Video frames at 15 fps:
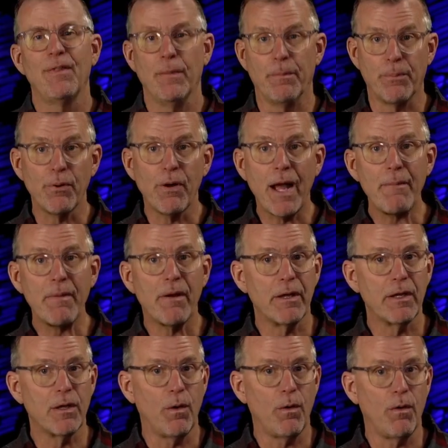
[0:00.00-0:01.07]
The primary
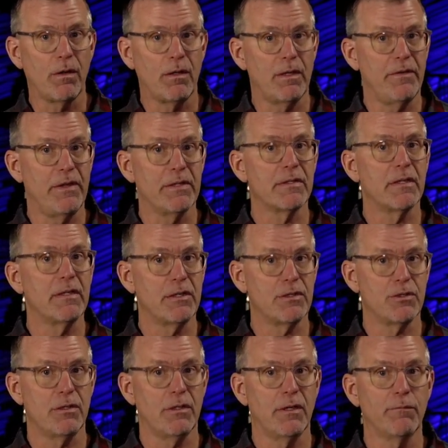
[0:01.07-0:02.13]
goal of this
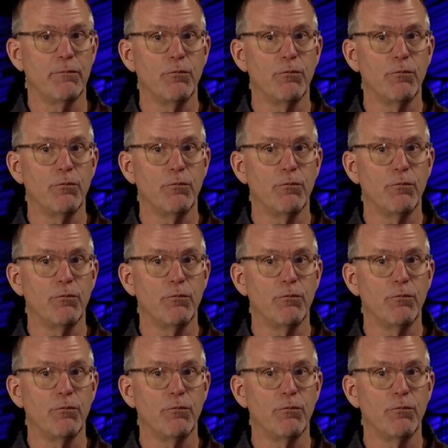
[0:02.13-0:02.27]
initiative